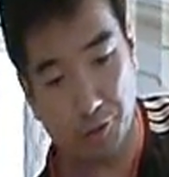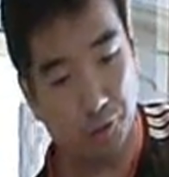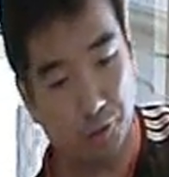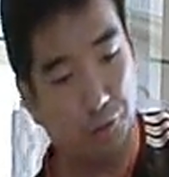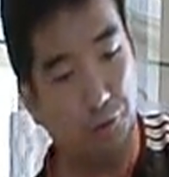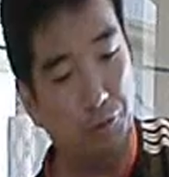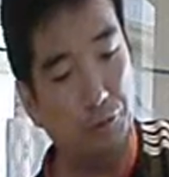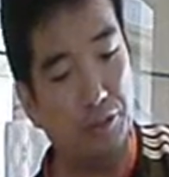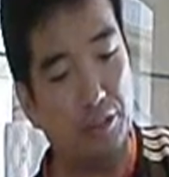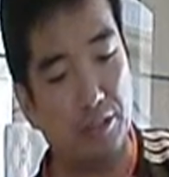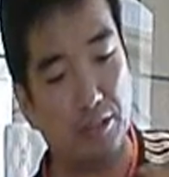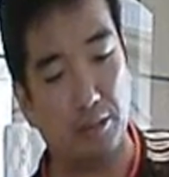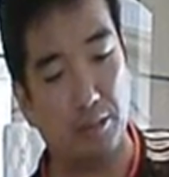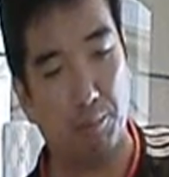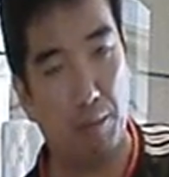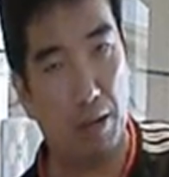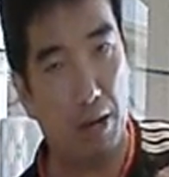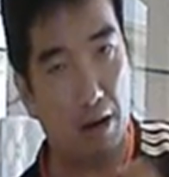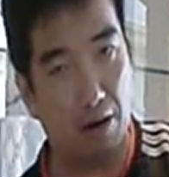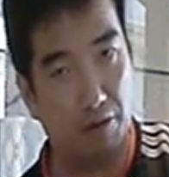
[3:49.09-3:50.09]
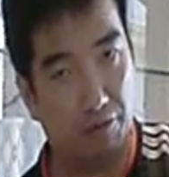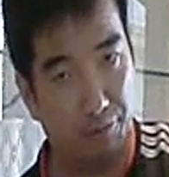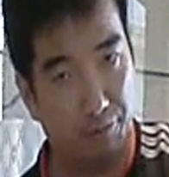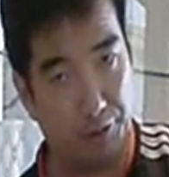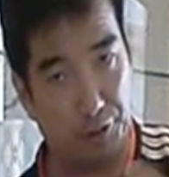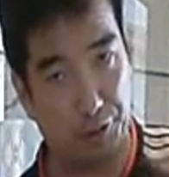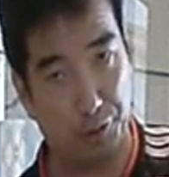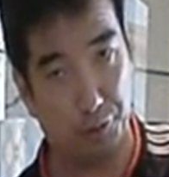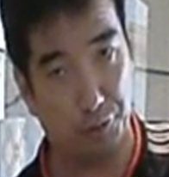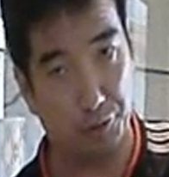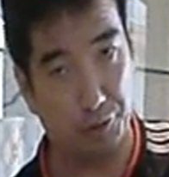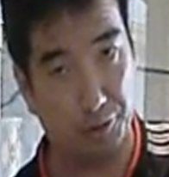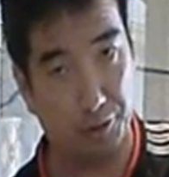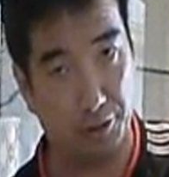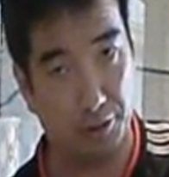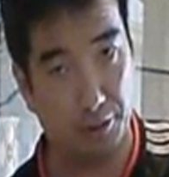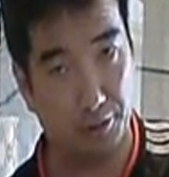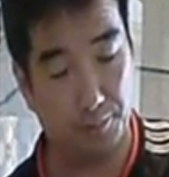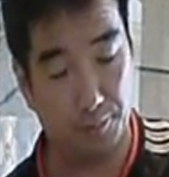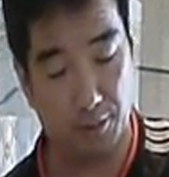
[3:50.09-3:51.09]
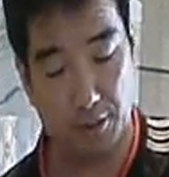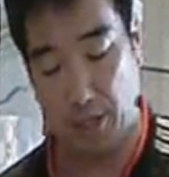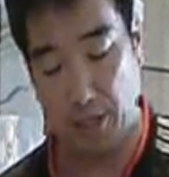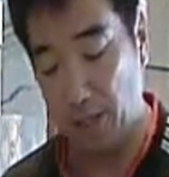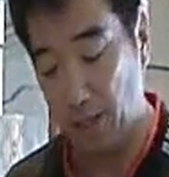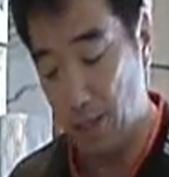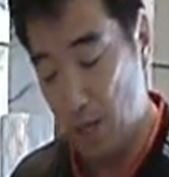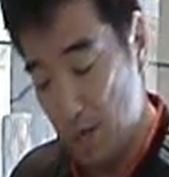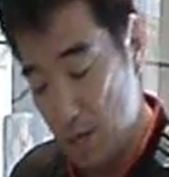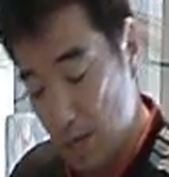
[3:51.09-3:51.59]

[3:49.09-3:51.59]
you're losing the power from your shoulders. Okay.